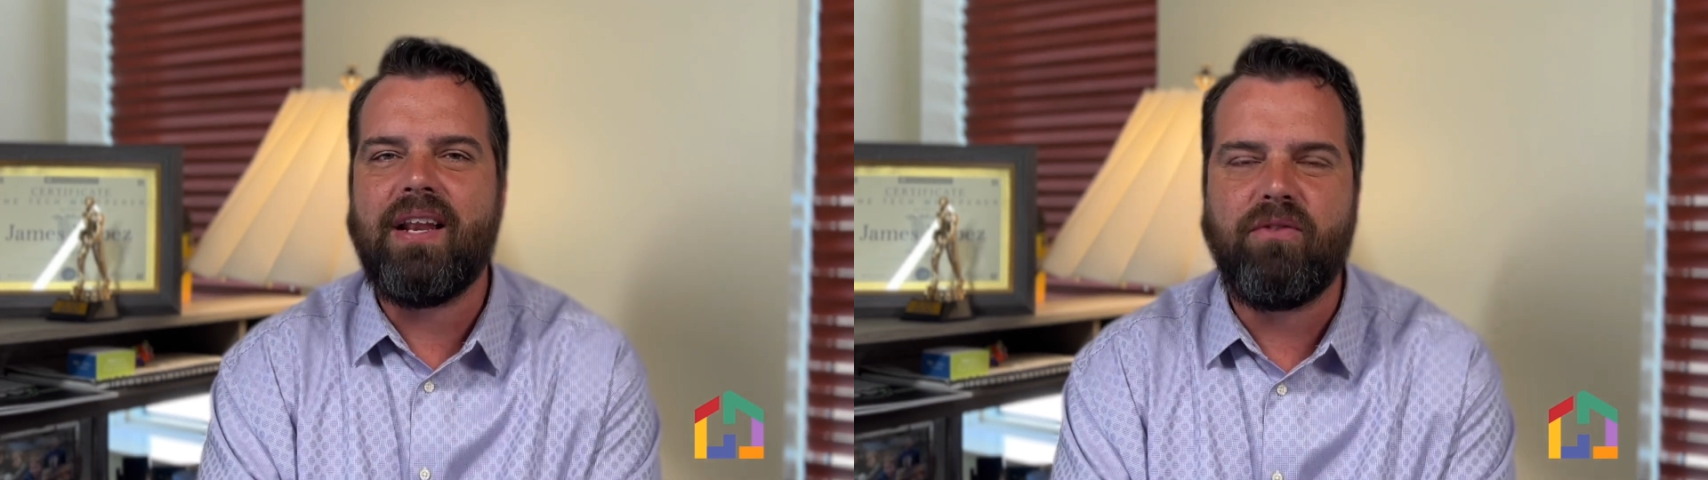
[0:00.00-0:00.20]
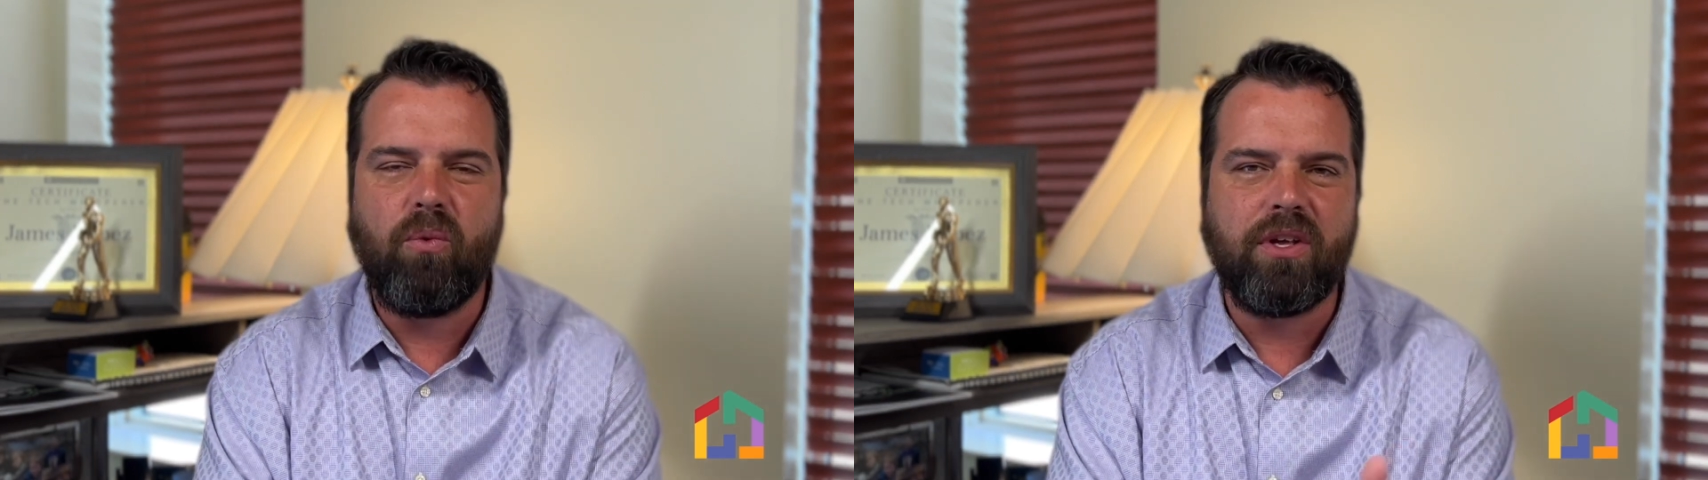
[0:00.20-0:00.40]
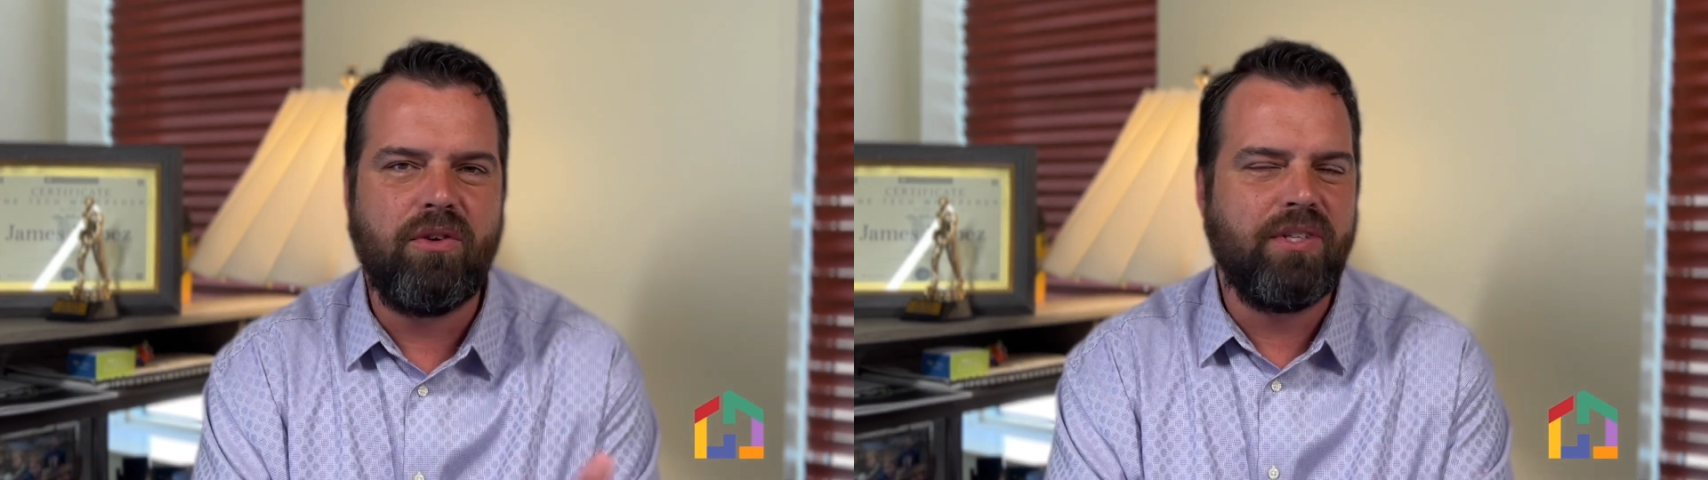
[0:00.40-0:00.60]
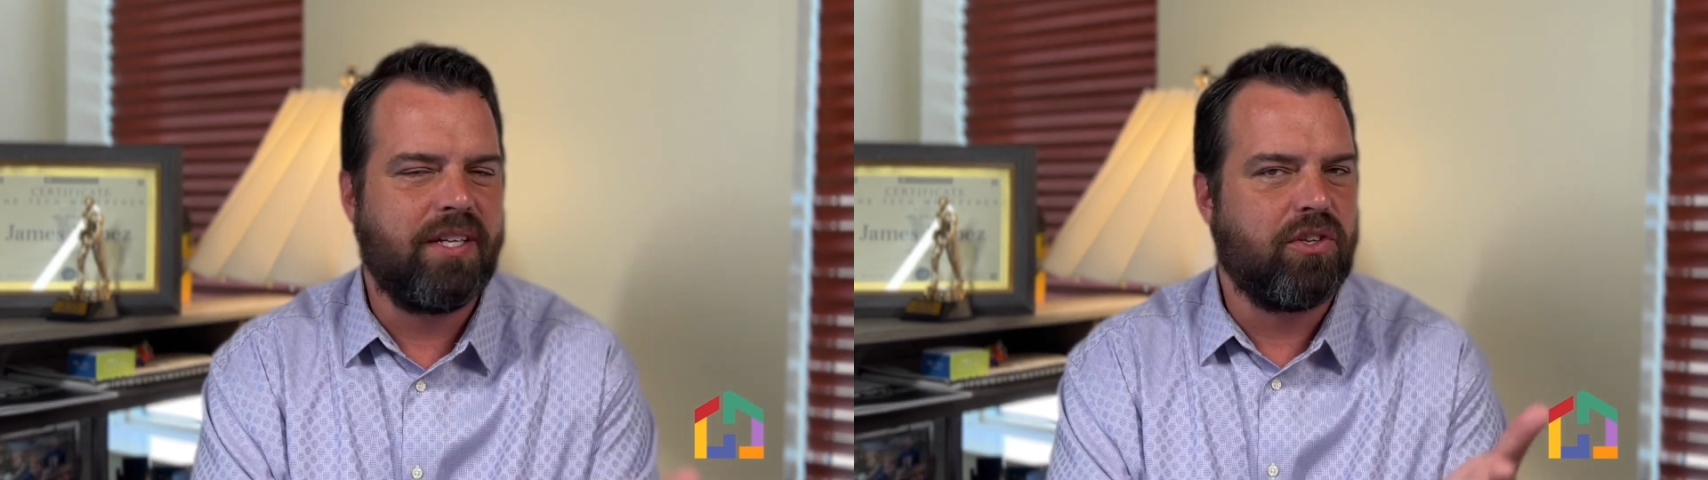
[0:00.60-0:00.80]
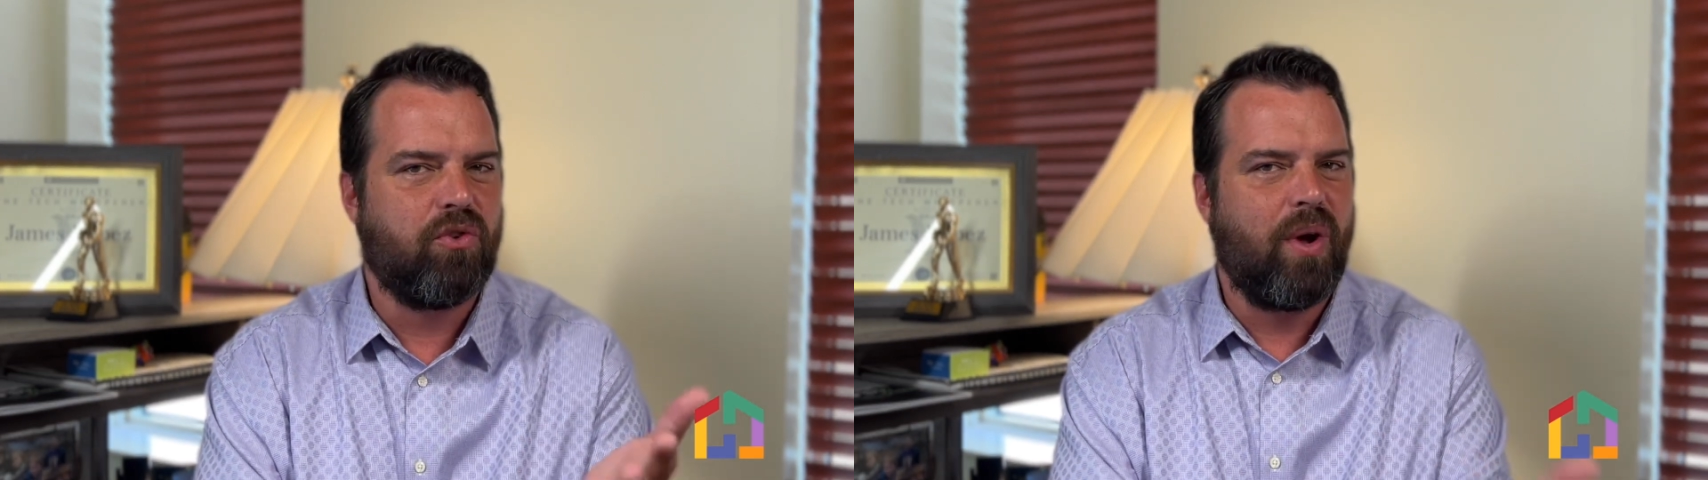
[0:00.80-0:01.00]
if you want to use that,
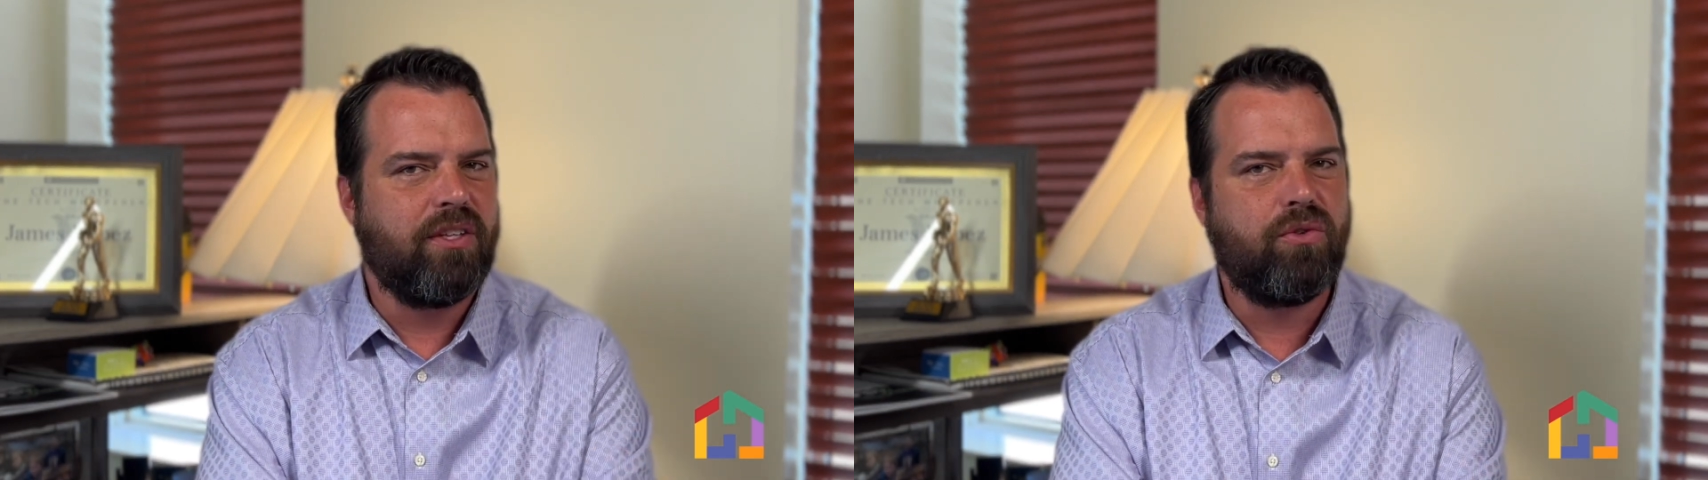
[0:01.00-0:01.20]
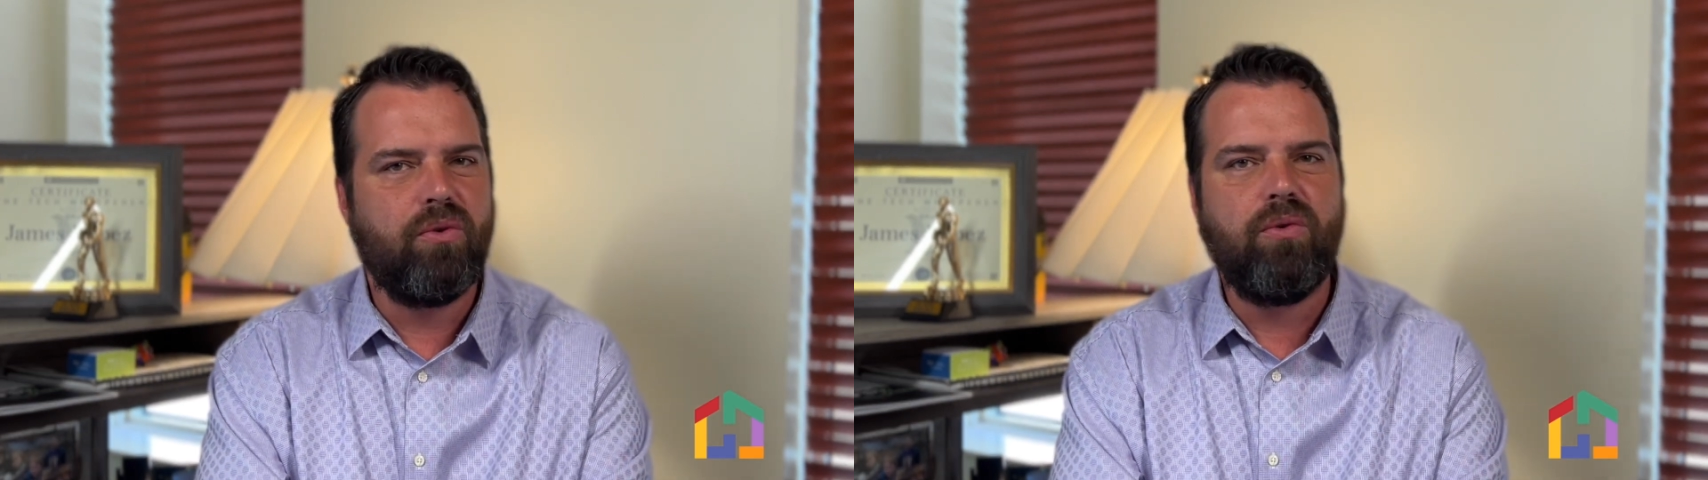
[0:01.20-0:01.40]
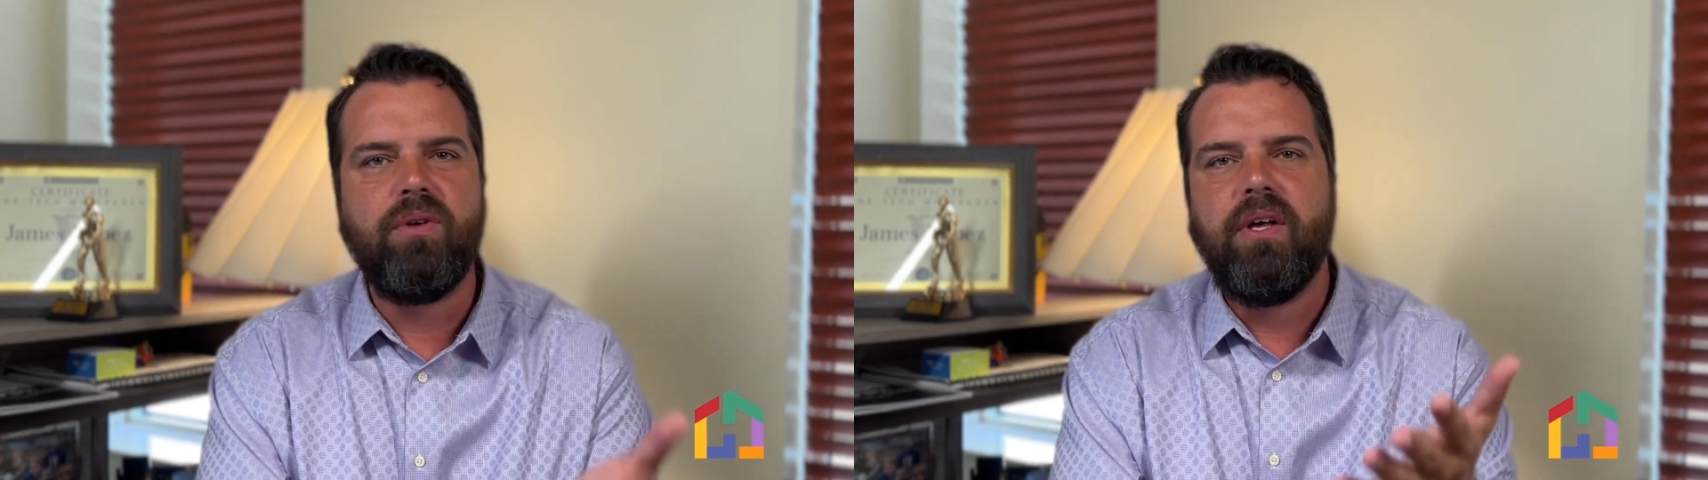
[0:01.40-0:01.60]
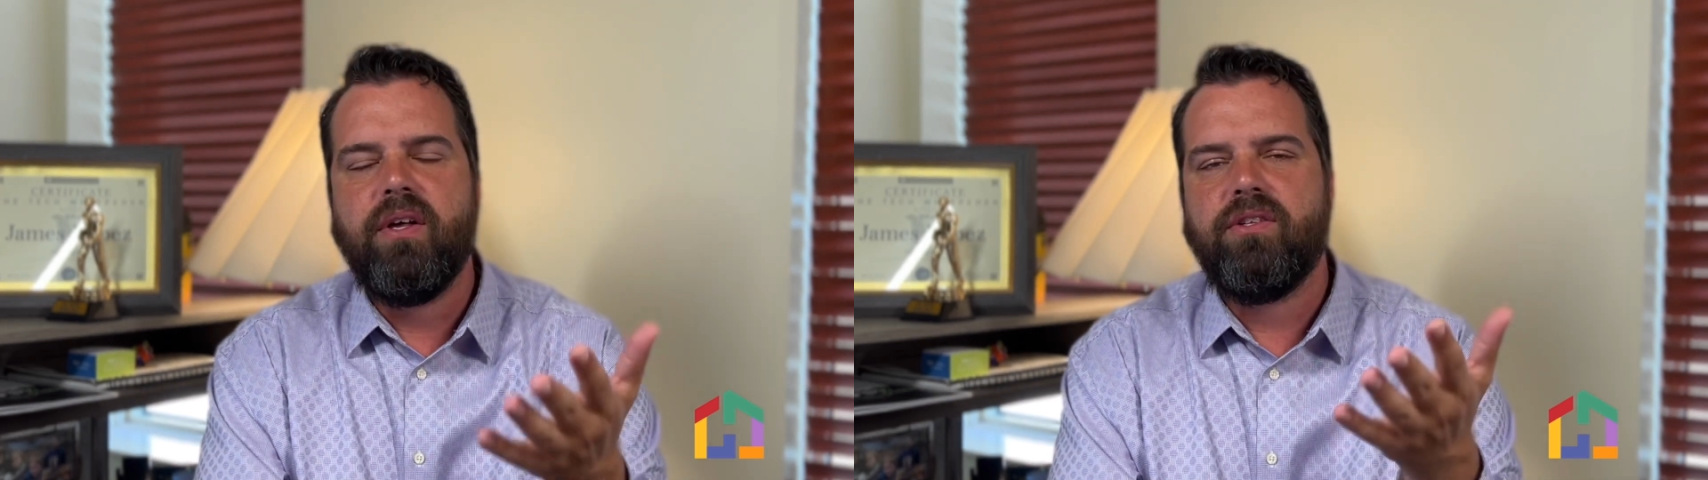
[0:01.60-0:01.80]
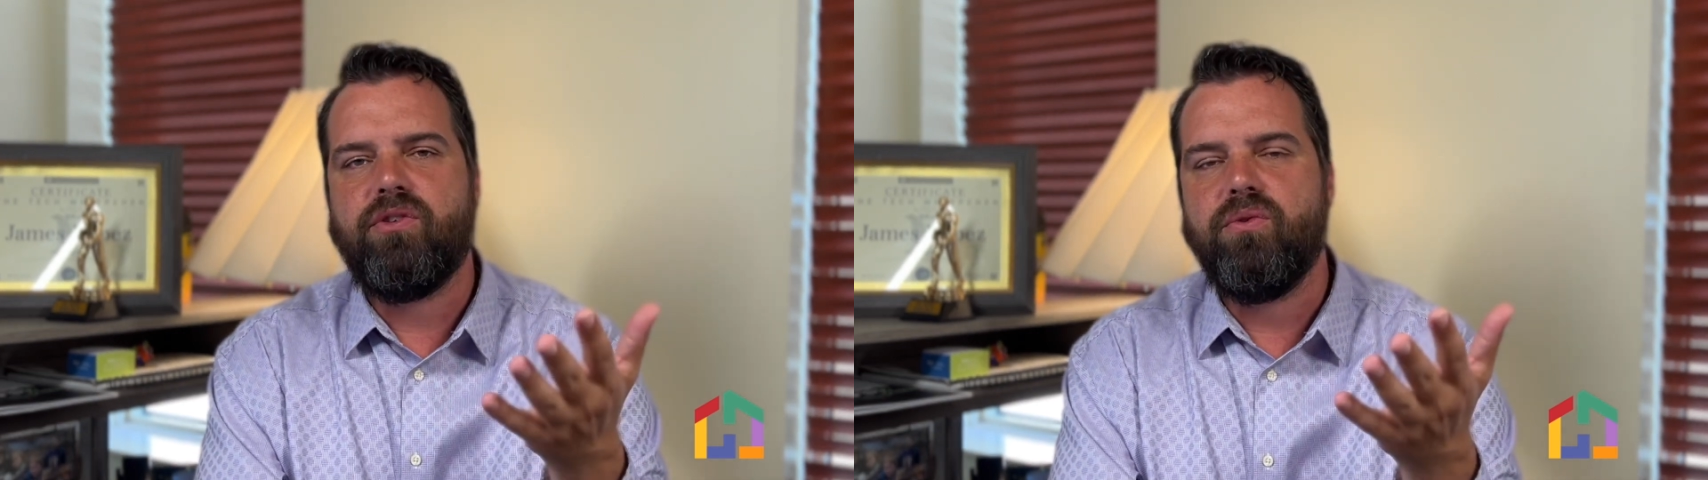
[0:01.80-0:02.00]
it's a great tool
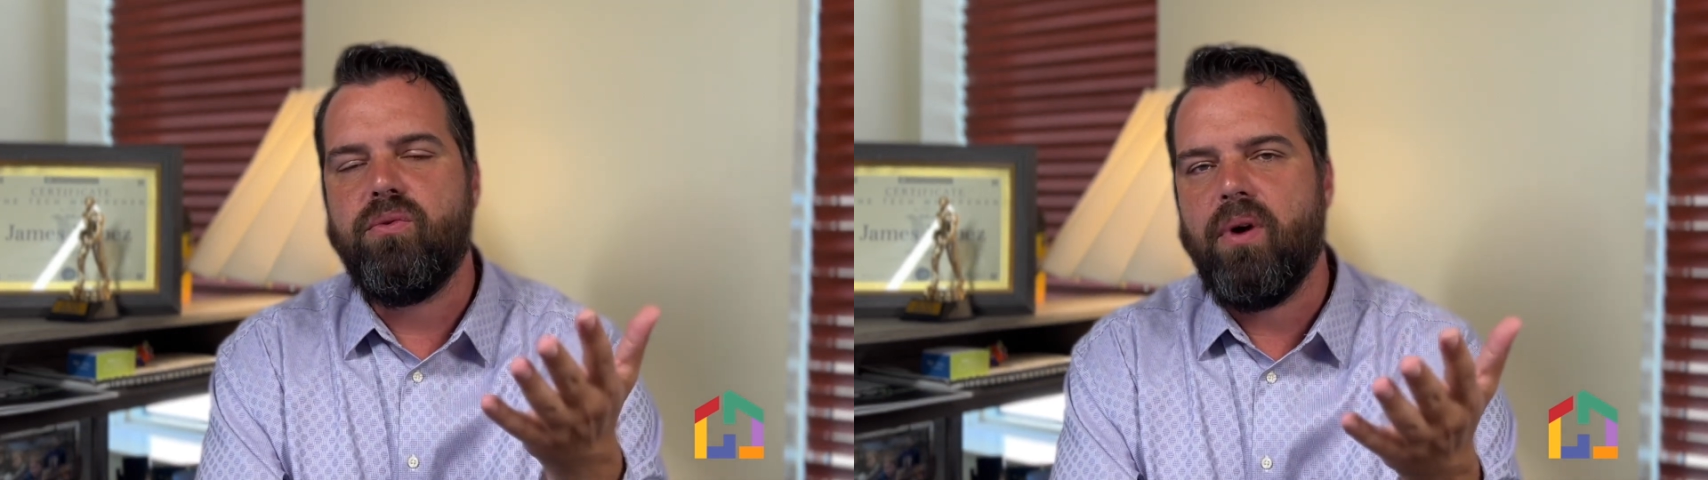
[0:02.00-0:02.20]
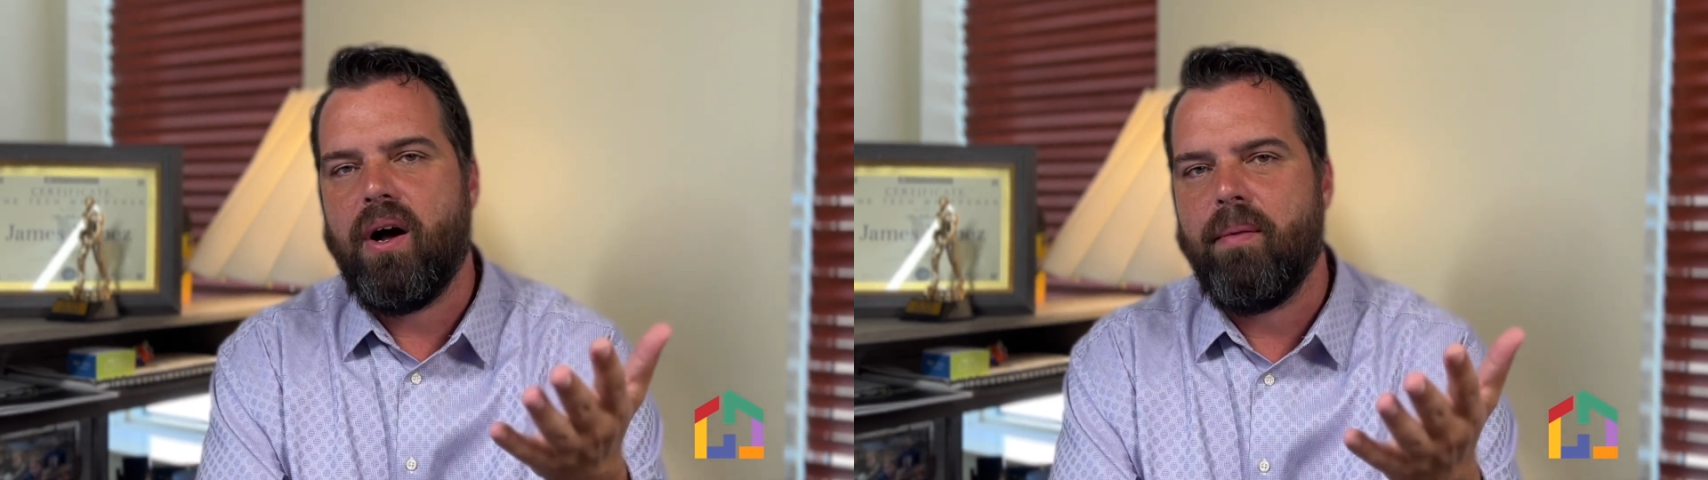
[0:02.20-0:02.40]
to